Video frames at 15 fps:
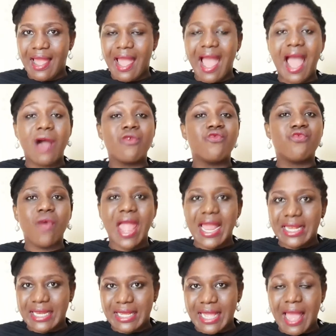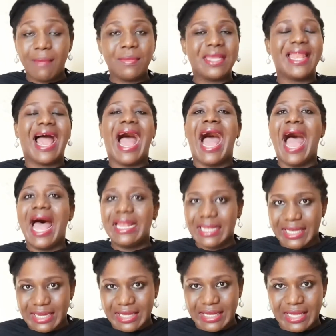are rarely,
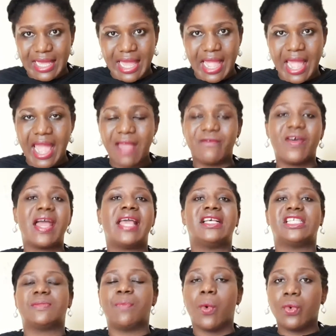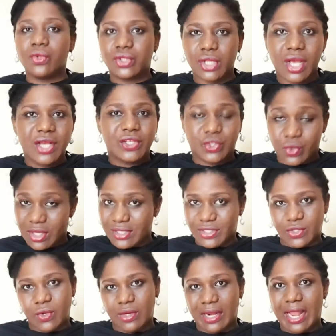hardly ever exposed to the
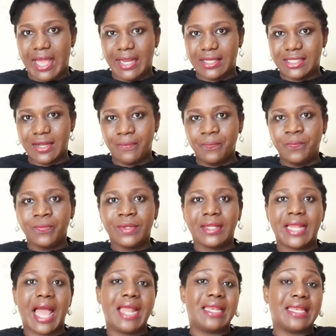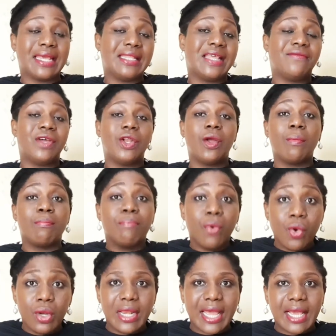sunlight, and they develop
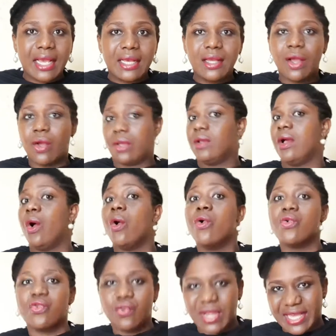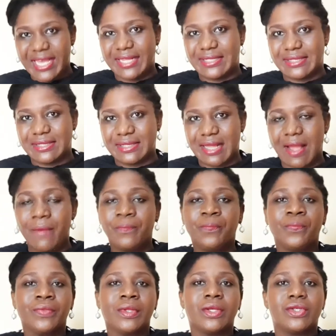bow leg or rickets.
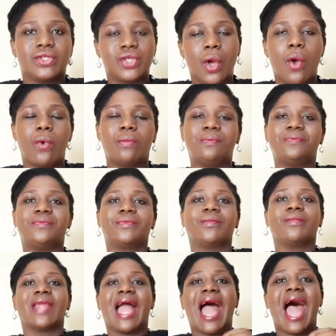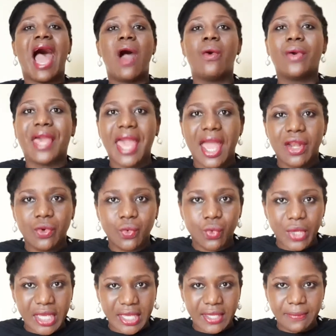So, how can
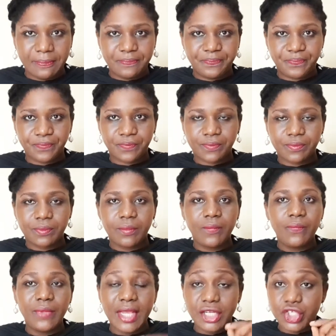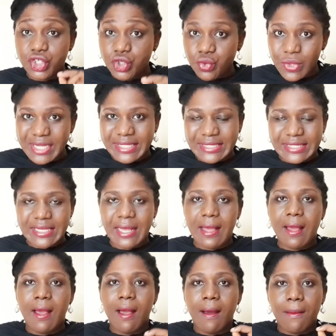we treat
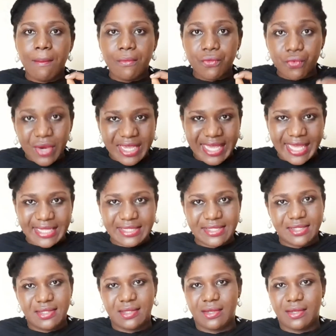rickets